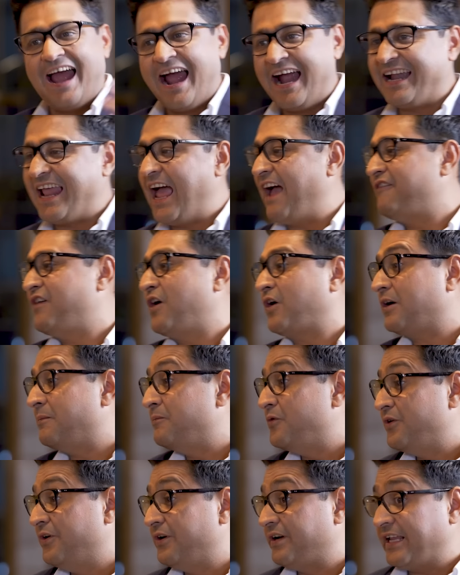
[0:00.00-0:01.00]
and have your
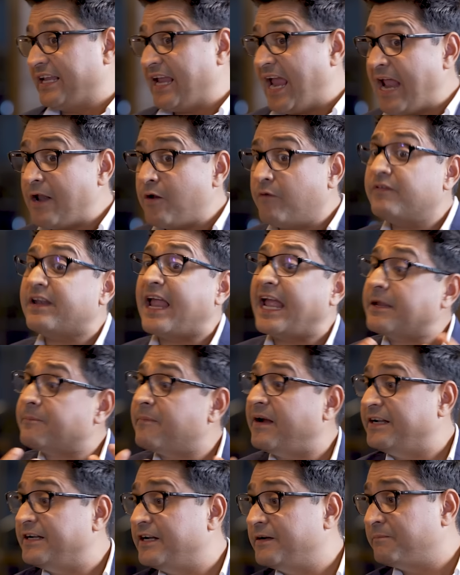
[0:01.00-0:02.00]
community and of
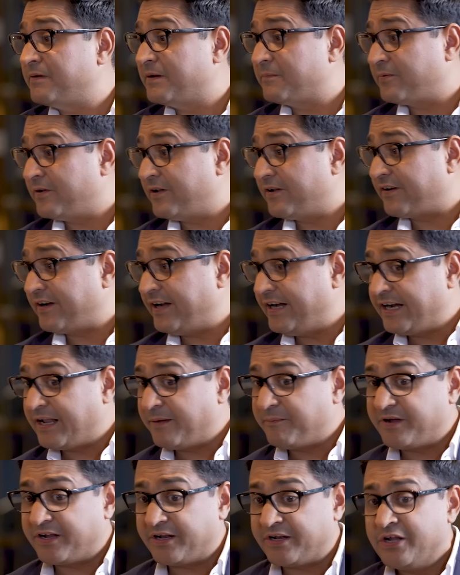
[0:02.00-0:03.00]
like-minded people, yes. right?
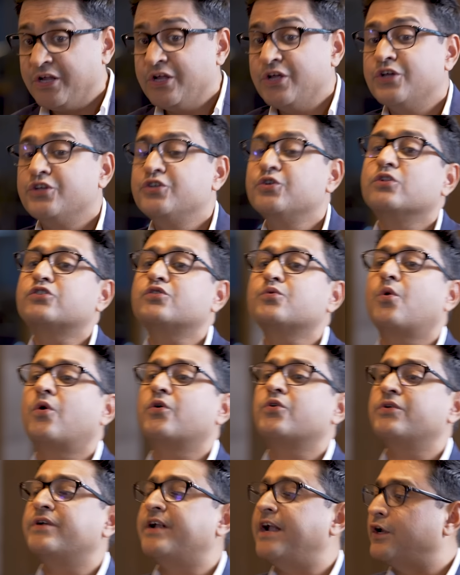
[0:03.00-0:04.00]
I mean, you also
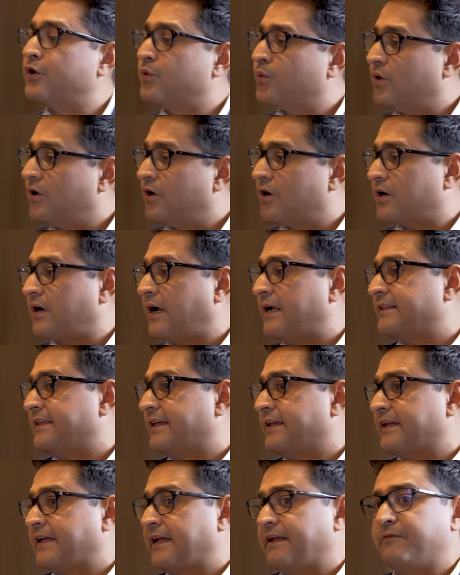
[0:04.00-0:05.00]
want to network. I
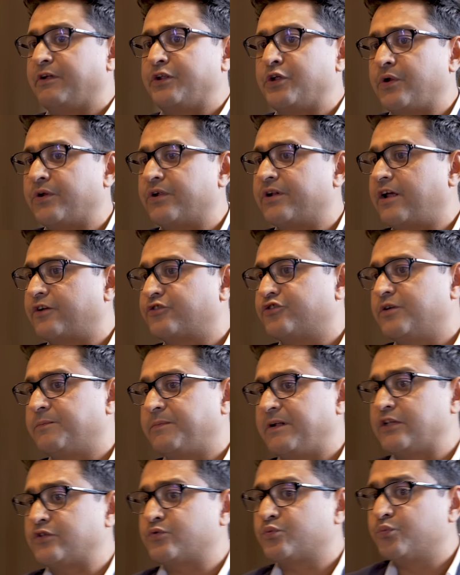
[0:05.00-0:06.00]
think when you're in a luxury
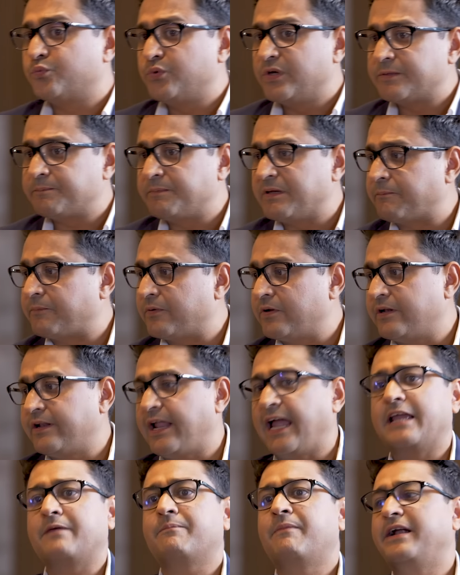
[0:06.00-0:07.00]
place with people
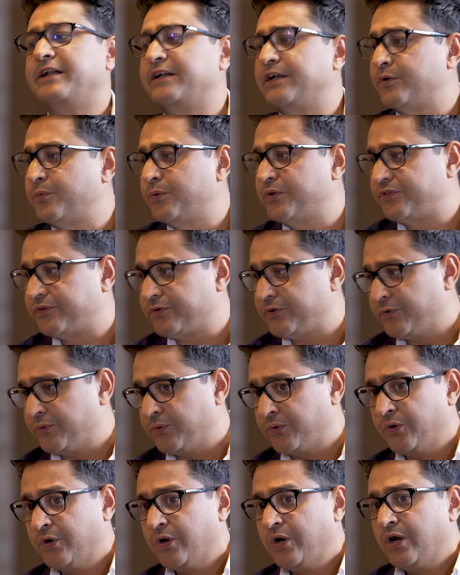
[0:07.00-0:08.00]
like-minded with you.